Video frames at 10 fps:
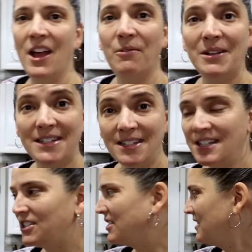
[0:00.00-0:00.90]
We did
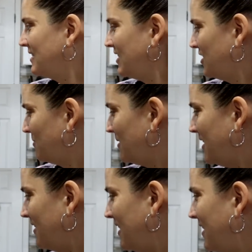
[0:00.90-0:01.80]
dishes. Dishes were
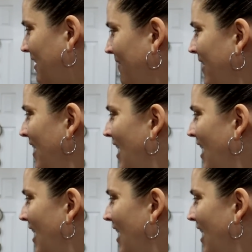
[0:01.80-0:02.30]
here and here.